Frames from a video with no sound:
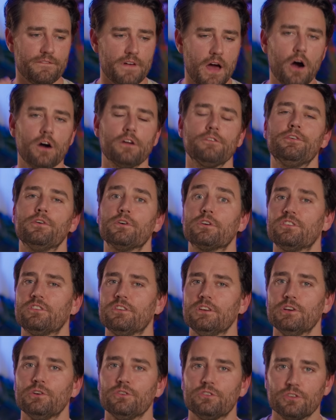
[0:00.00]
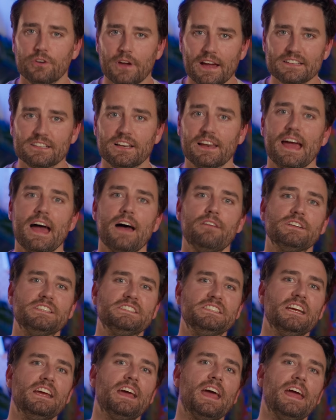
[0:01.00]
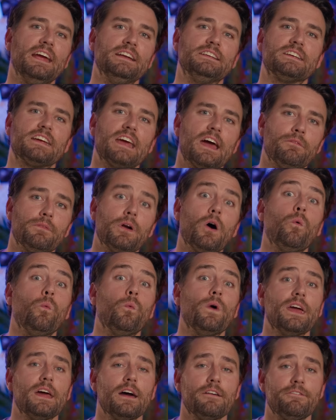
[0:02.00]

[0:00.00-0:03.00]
autofocus to use. So you actually have a GH camera with